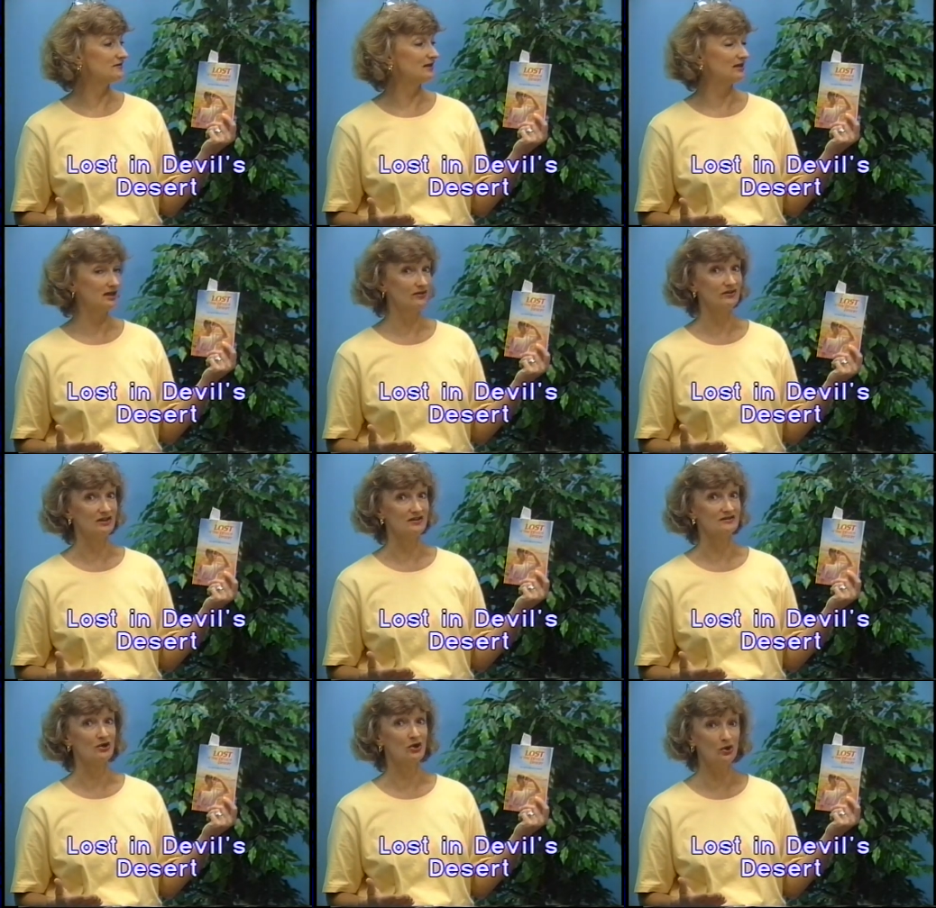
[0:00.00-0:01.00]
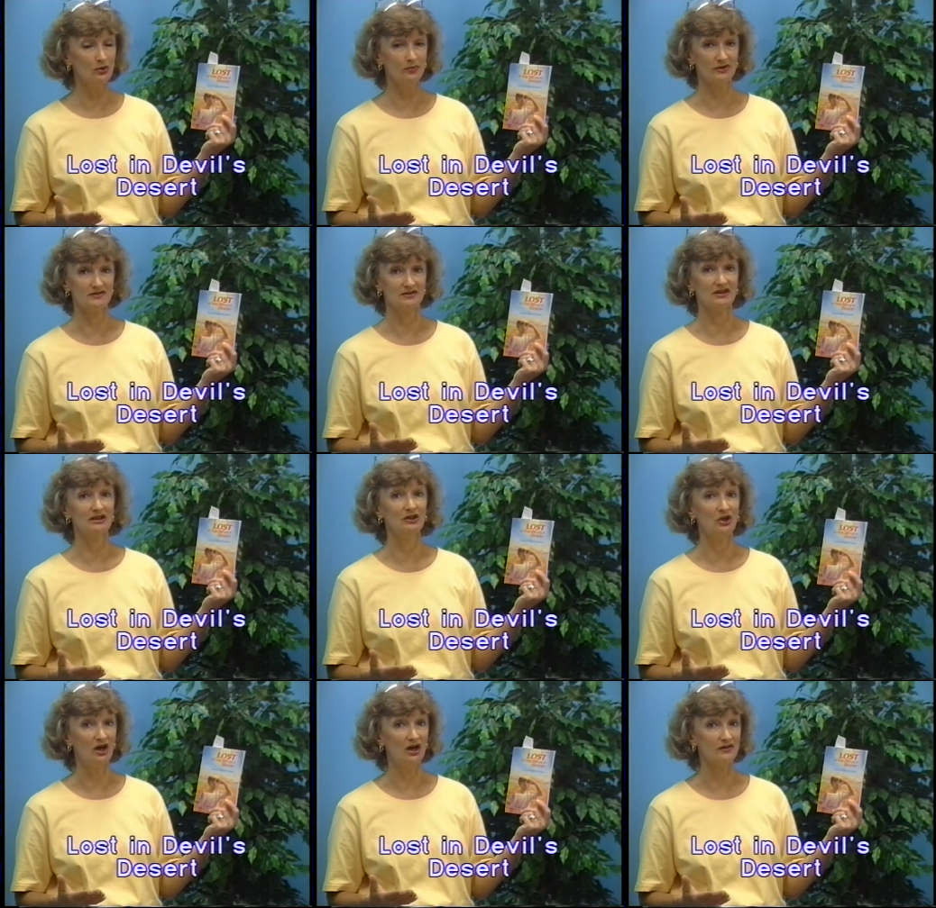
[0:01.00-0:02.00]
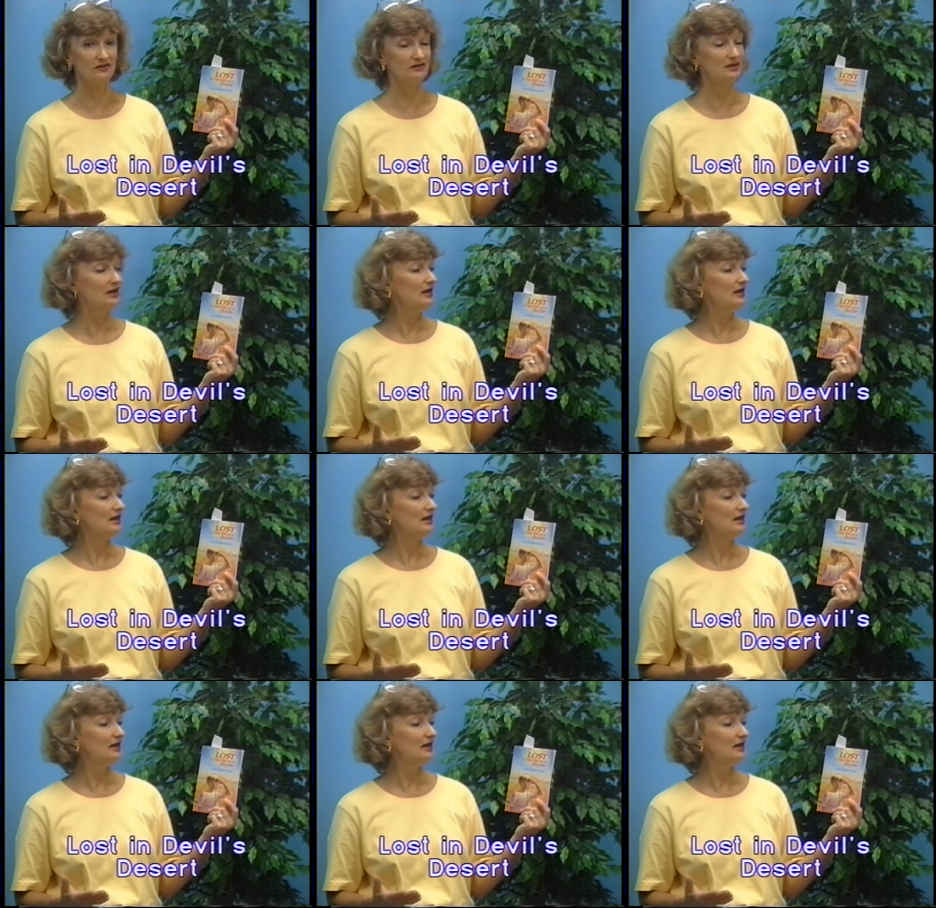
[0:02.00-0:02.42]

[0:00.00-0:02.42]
that Kevin gets hopelessly lost.